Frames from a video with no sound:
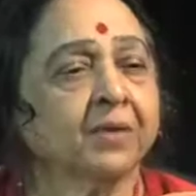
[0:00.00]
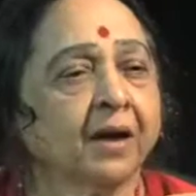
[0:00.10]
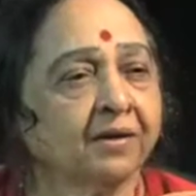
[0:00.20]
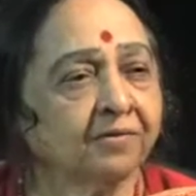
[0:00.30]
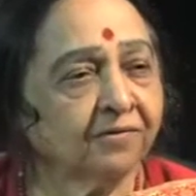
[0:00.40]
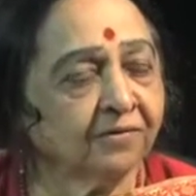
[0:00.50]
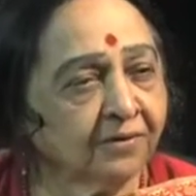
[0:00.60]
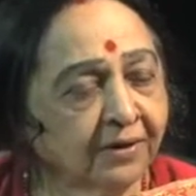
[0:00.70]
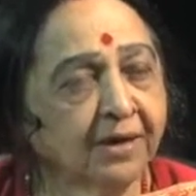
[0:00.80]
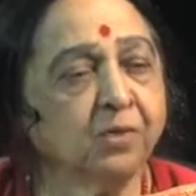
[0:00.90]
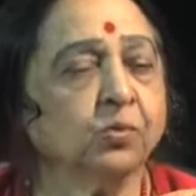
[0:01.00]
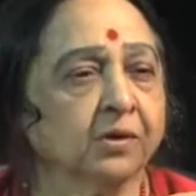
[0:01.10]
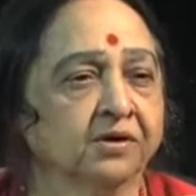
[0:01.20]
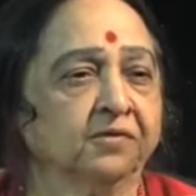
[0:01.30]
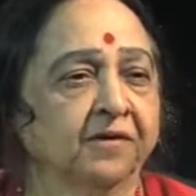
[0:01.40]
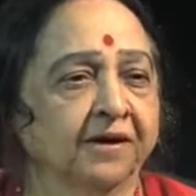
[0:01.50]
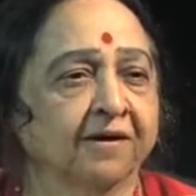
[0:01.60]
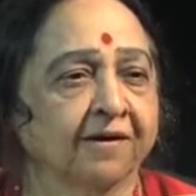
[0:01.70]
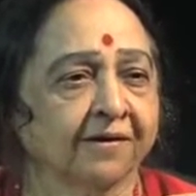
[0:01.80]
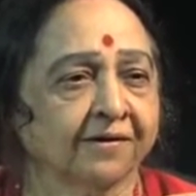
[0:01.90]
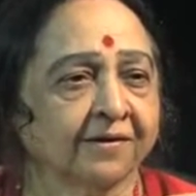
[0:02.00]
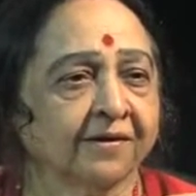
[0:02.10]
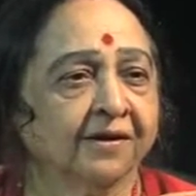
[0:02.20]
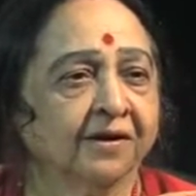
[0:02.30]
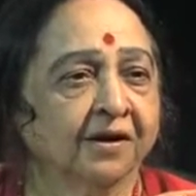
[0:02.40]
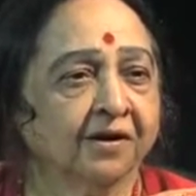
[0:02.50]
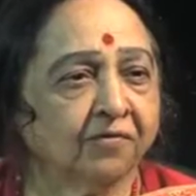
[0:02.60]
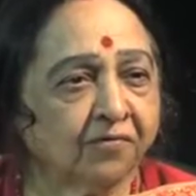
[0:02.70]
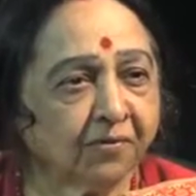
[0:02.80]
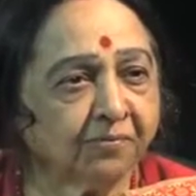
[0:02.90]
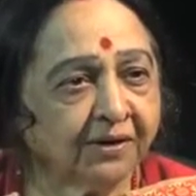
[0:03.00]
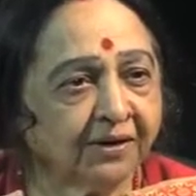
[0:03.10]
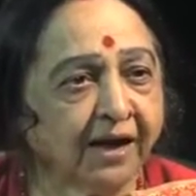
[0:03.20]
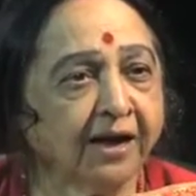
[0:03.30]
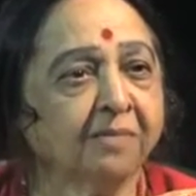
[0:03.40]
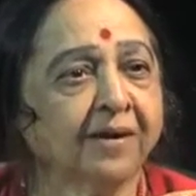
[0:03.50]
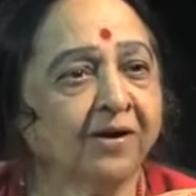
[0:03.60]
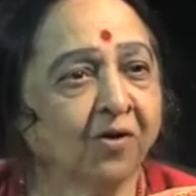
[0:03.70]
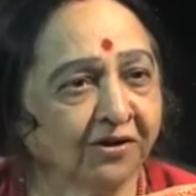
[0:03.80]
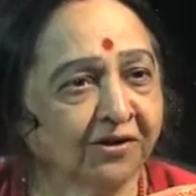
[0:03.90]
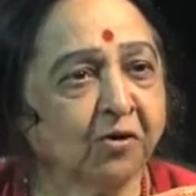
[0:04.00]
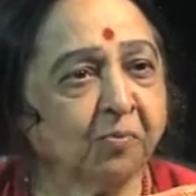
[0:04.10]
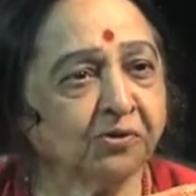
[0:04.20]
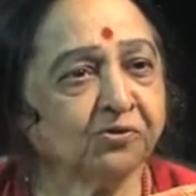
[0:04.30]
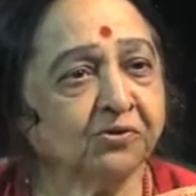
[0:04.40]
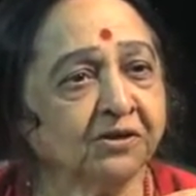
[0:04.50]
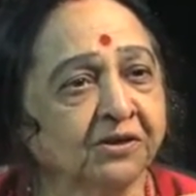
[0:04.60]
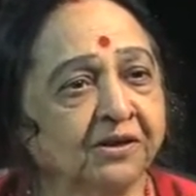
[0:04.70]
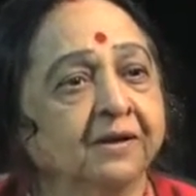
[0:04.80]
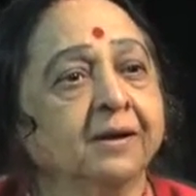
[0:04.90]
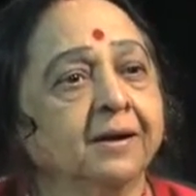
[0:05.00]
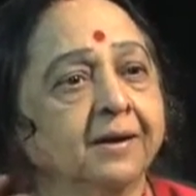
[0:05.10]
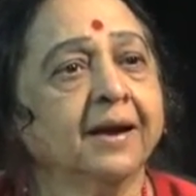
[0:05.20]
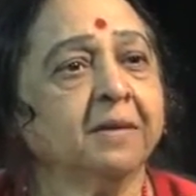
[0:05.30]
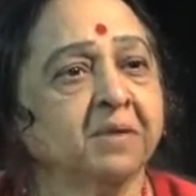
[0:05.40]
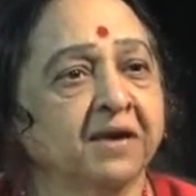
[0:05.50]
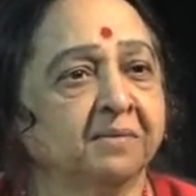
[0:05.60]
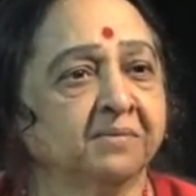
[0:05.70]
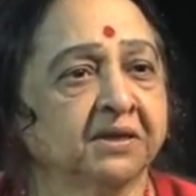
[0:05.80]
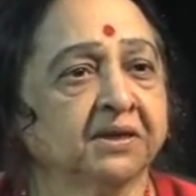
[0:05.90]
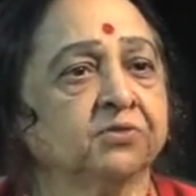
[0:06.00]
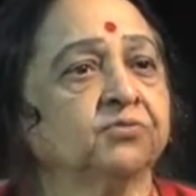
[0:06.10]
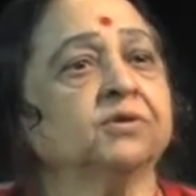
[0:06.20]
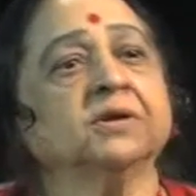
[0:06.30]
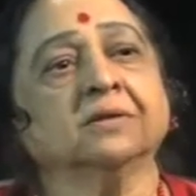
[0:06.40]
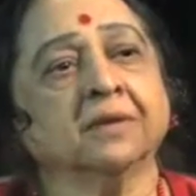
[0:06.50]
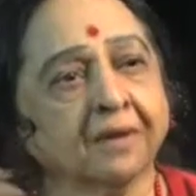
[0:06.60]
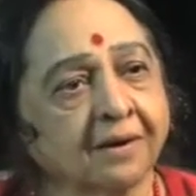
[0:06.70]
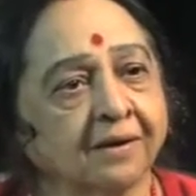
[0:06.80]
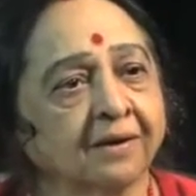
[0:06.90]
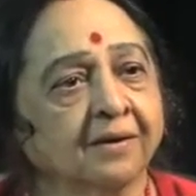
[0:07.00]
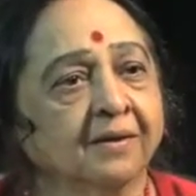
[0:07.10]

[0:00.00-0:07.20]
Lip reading: I really worked very hard. From the time I got an opportunity till I became secretary, and then